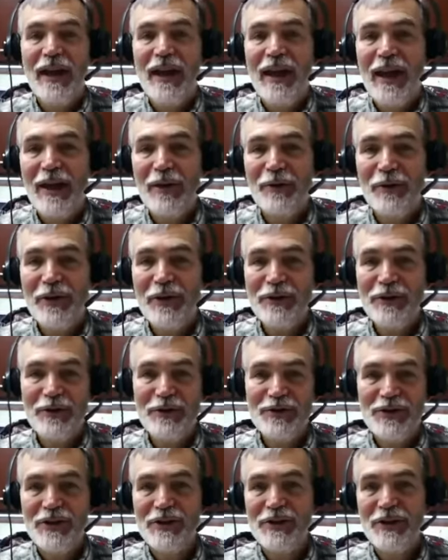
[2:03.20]
and
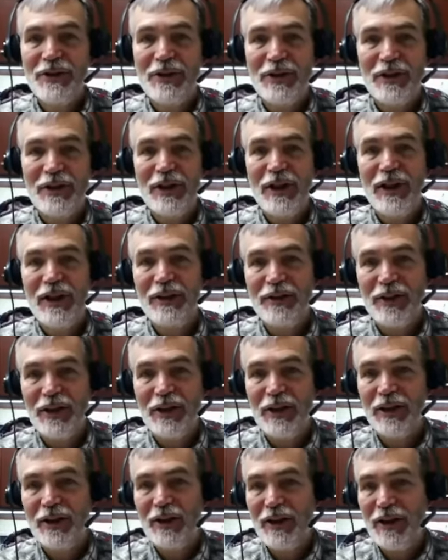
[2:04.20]
research in the
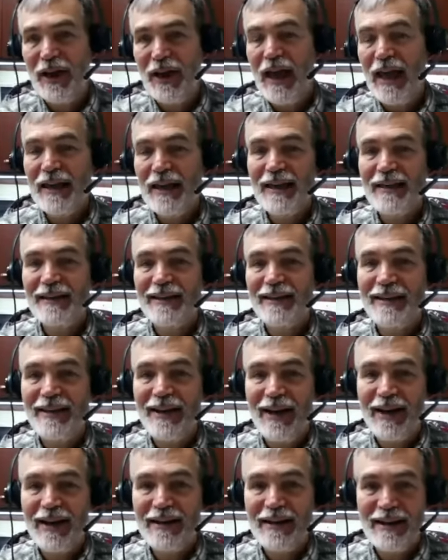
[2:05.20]
80s and
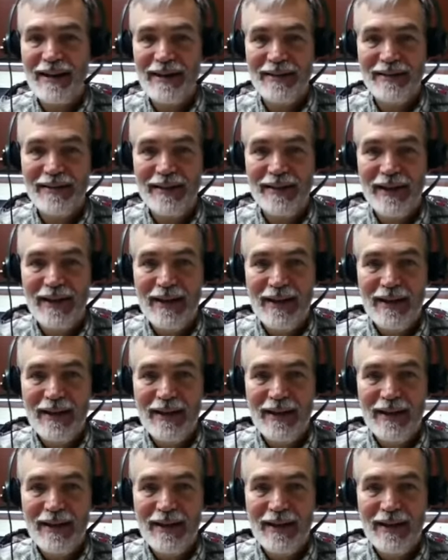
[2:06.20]
90s